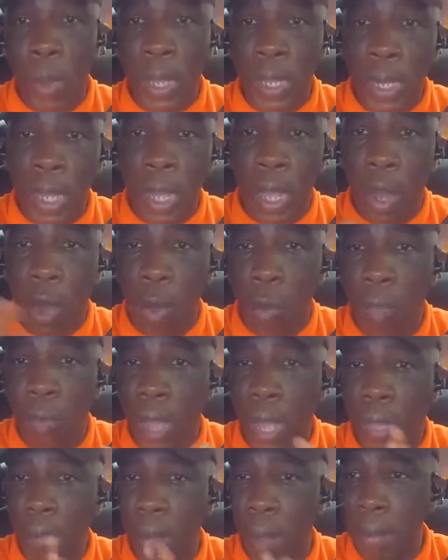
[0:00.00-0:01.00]
my way there.
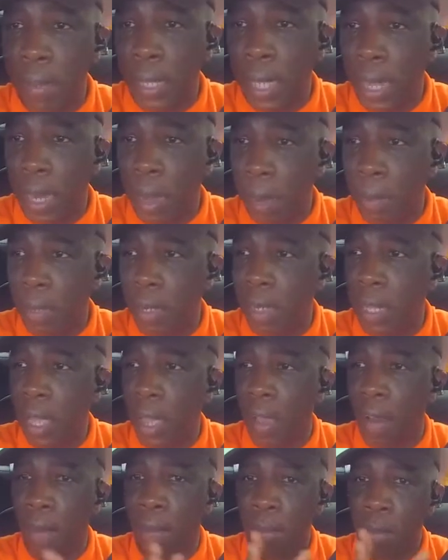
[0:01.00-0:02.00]
Hopefully I can probably get up in
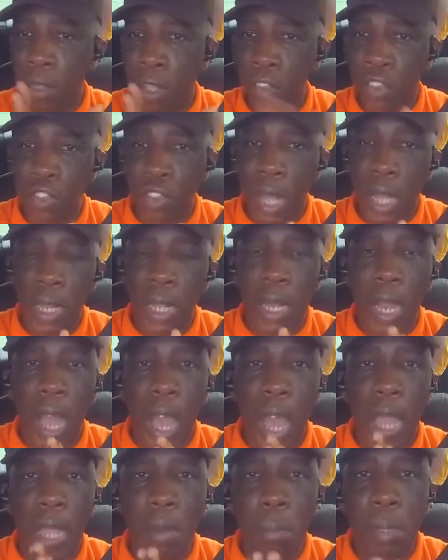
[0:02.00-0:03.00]
there, stand in
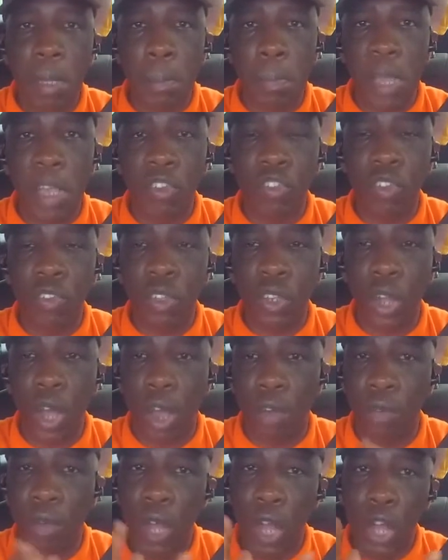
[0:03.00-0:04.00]
line, be patient
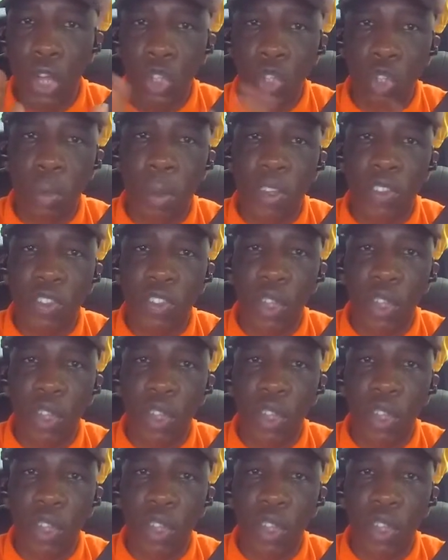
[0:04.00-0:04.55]
enough, do my